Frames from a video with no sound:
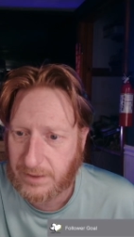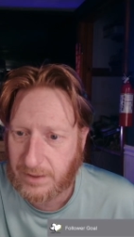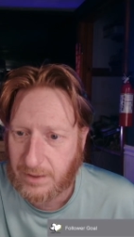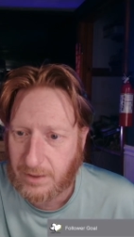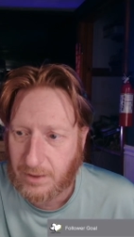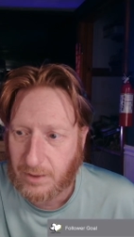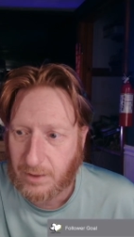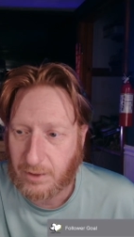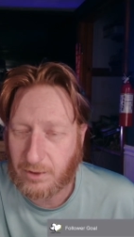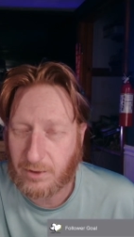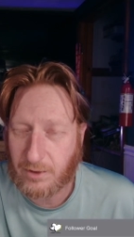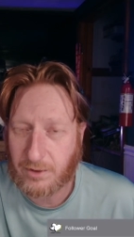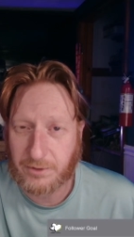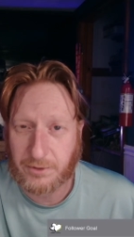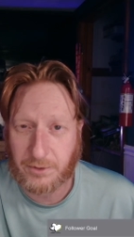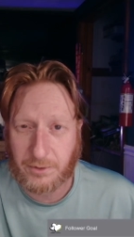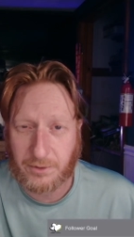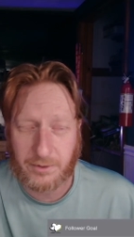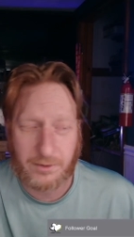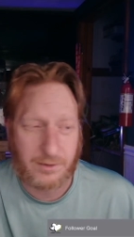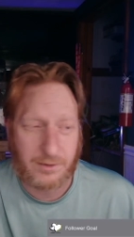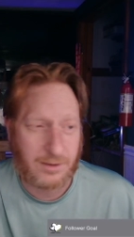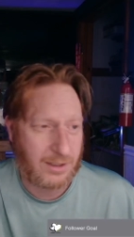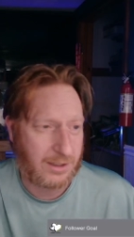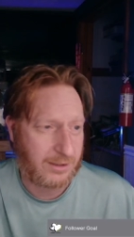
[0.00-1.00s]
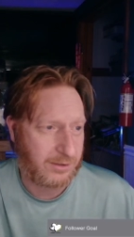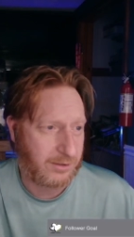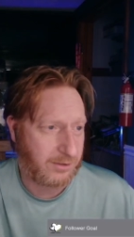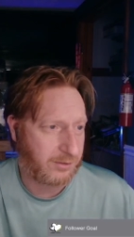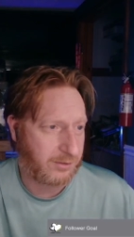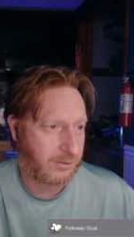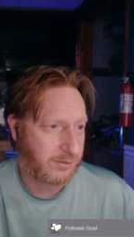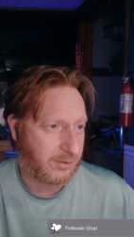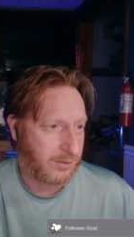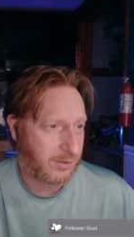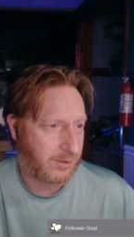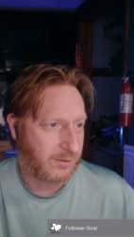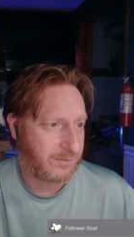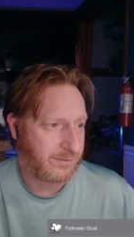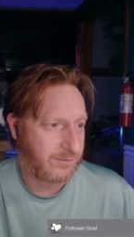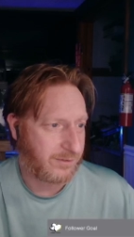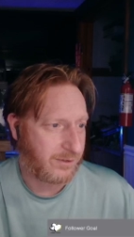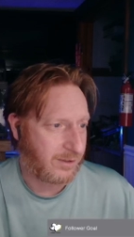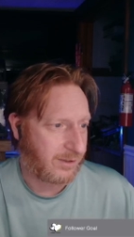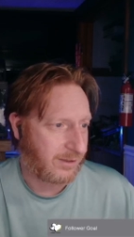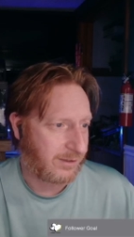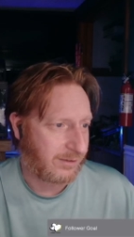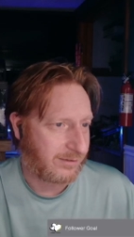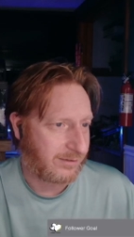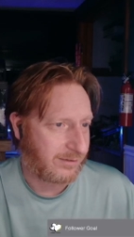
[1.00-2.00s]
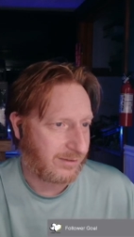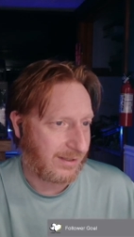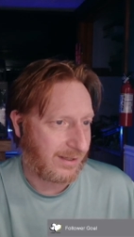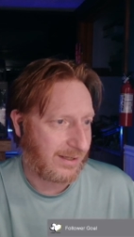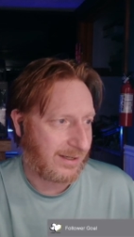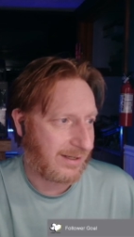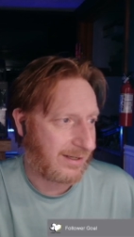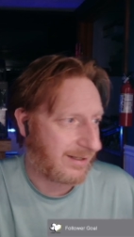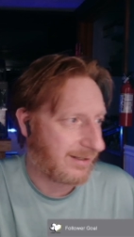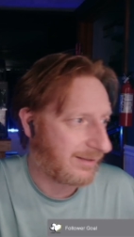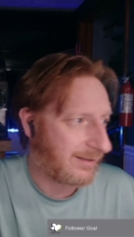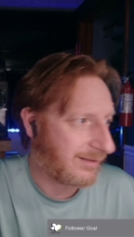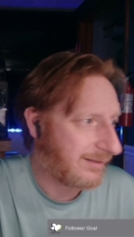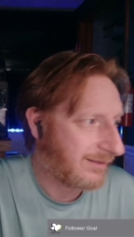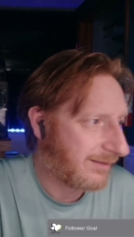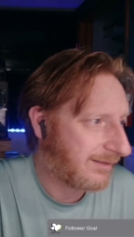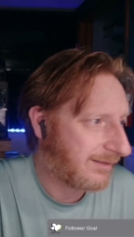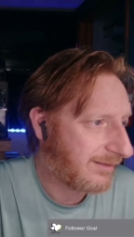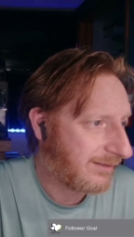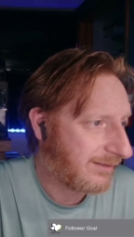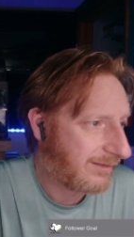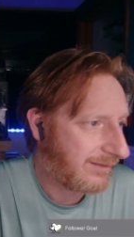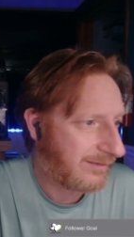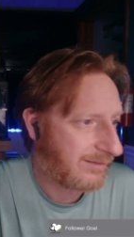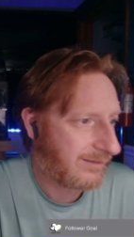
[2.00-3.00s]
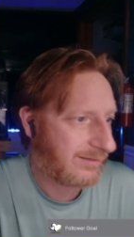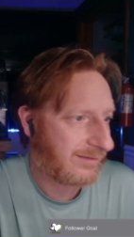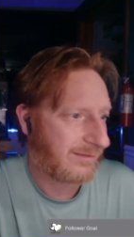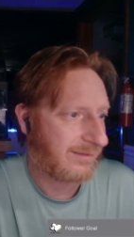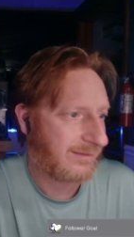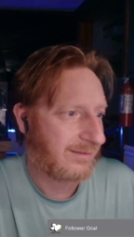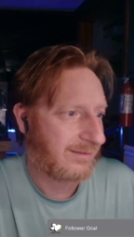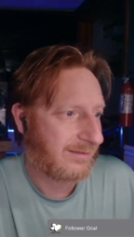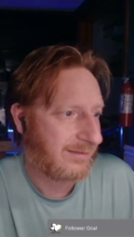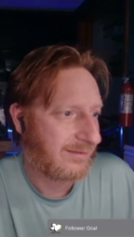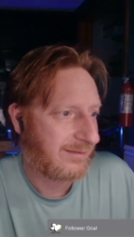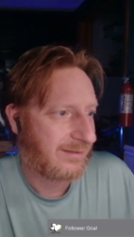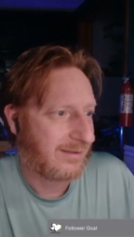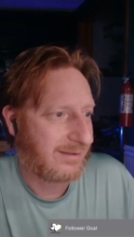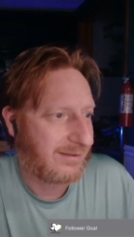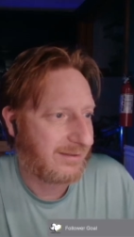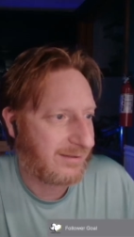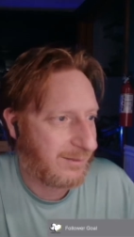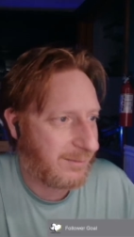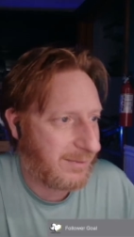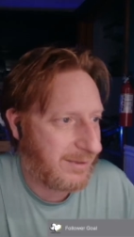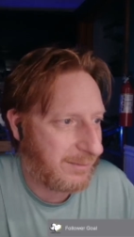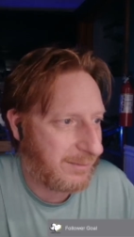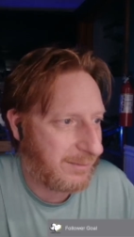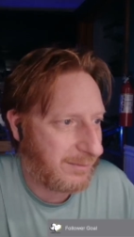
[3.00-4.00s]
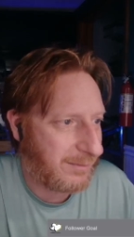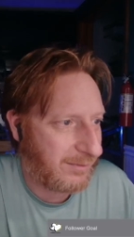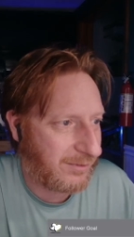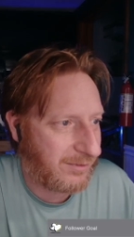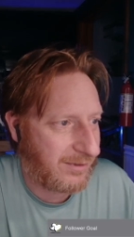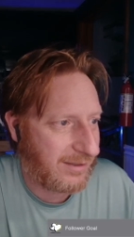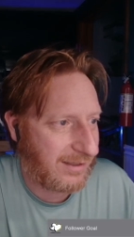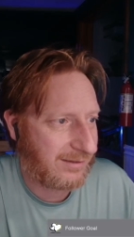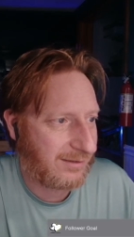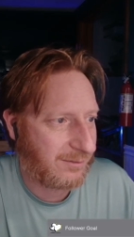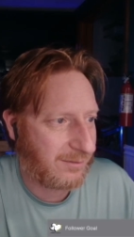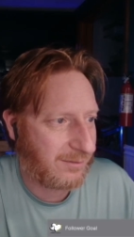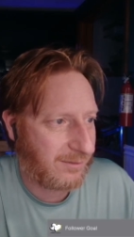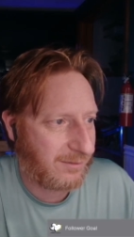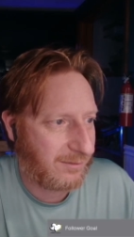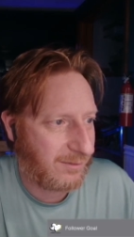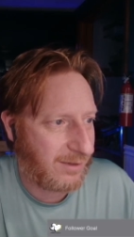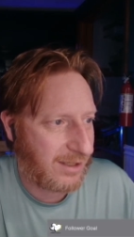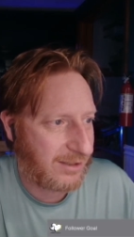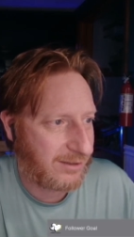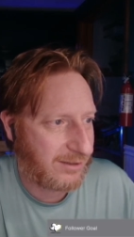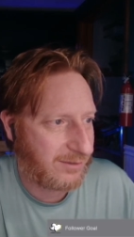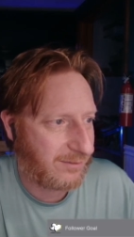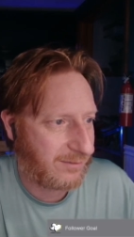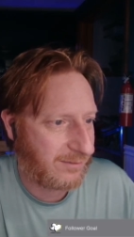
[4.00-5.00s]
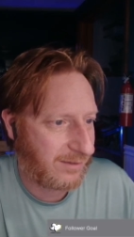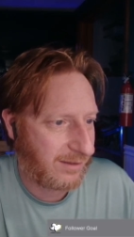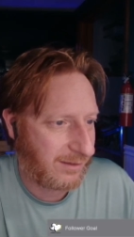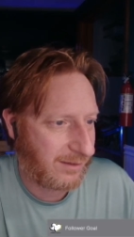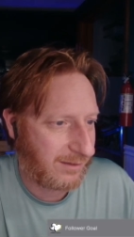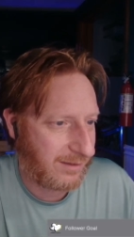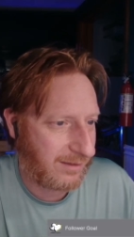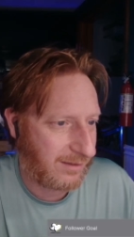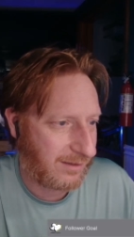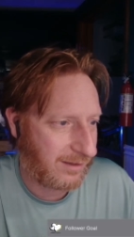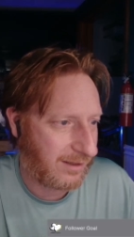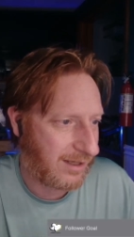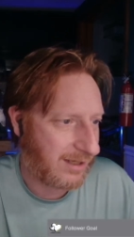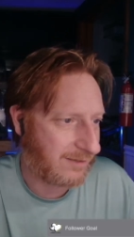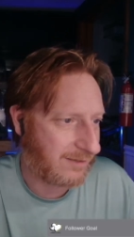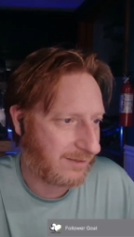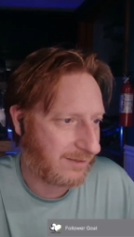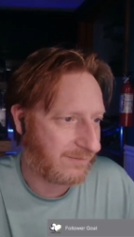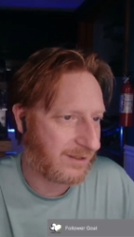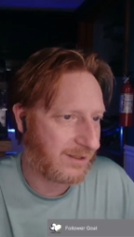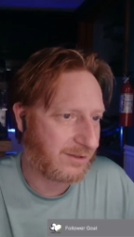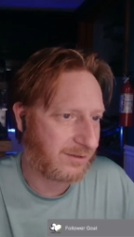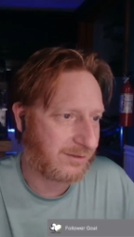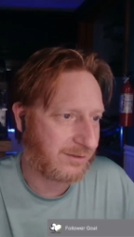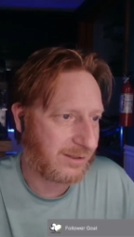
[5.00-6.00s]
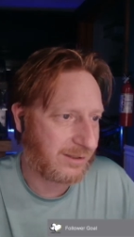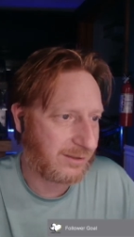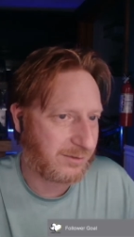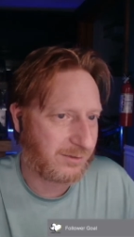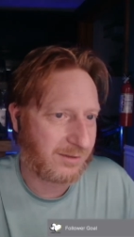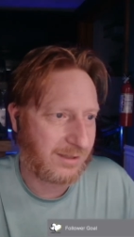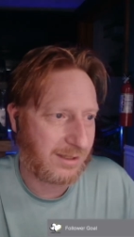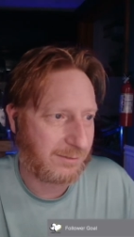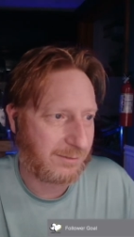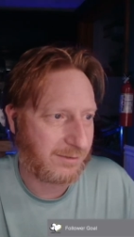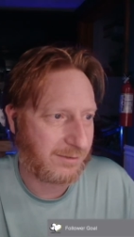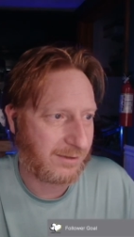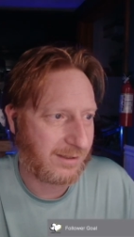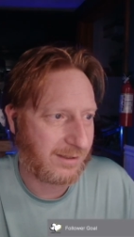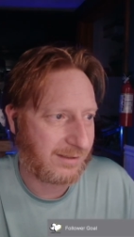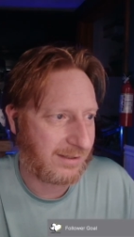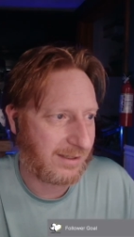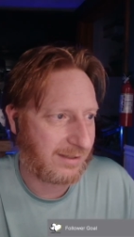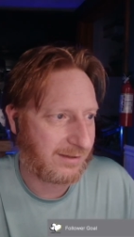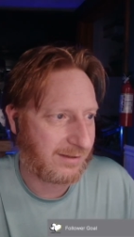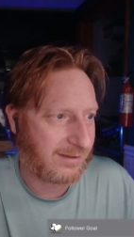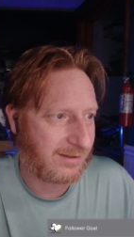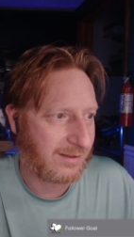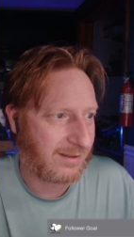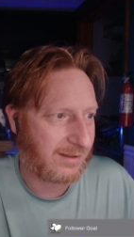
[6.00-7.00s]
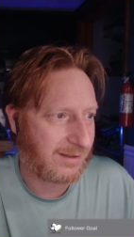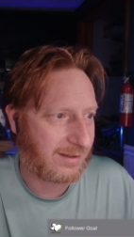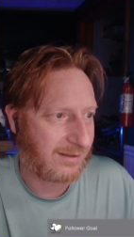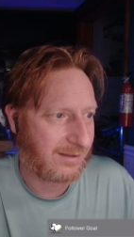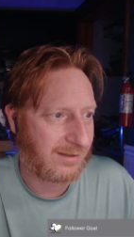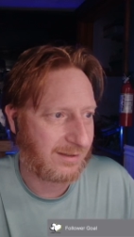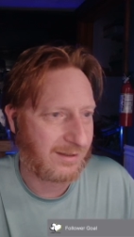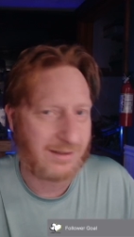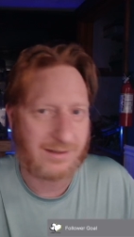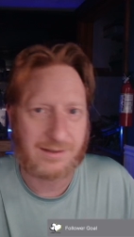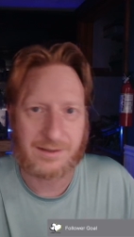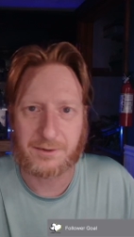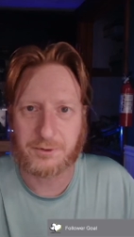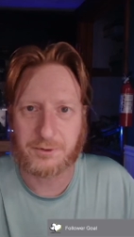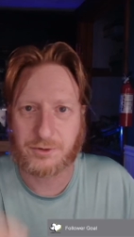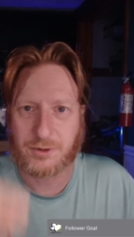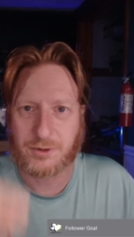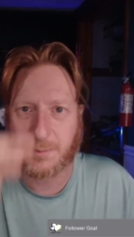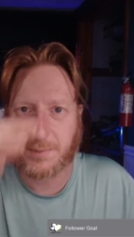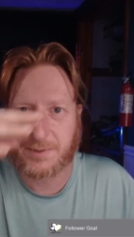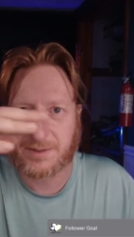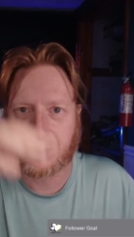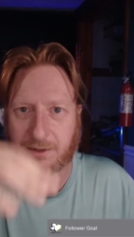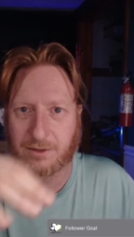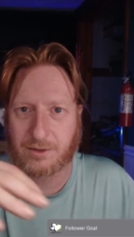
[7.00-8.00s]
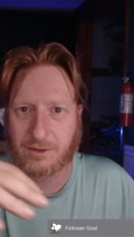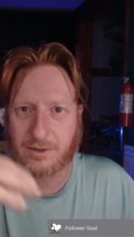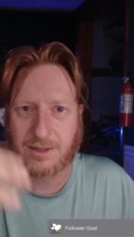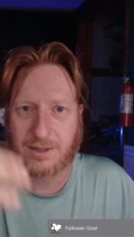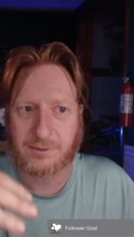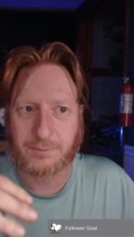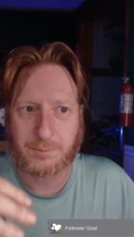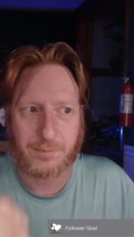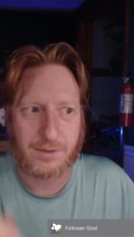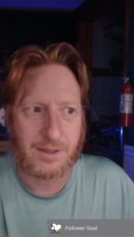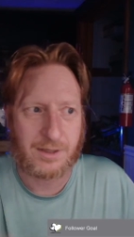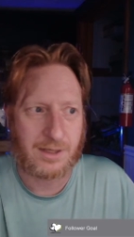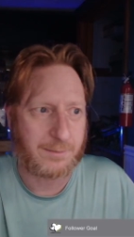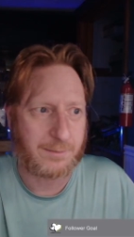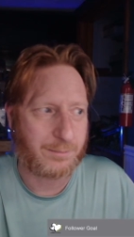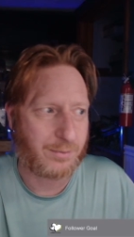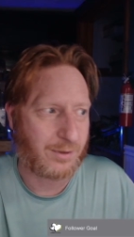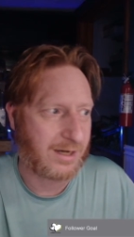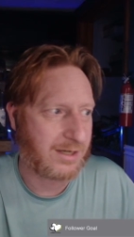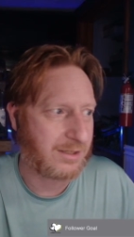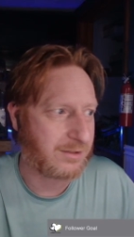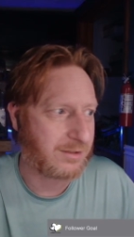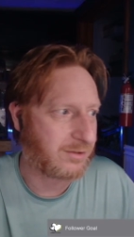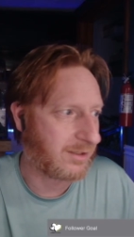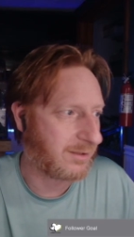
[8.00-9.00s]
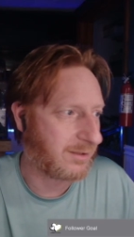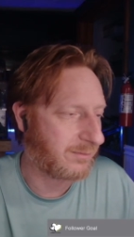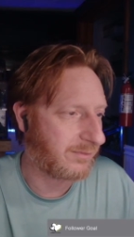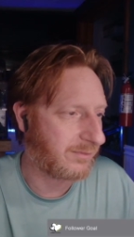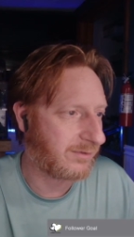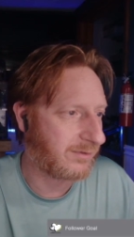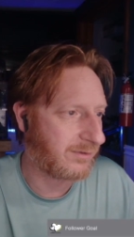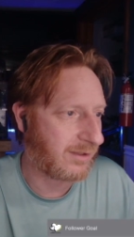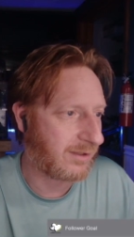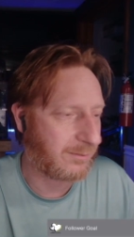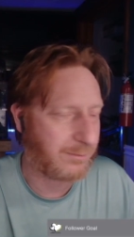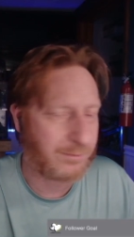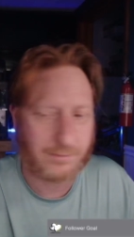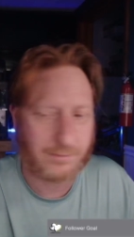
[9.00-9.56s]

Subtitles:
Oh, an used oil furnace, yeah. I see people do. Watch a lot of videos that do that, where they take they'll drip it across brake drums or.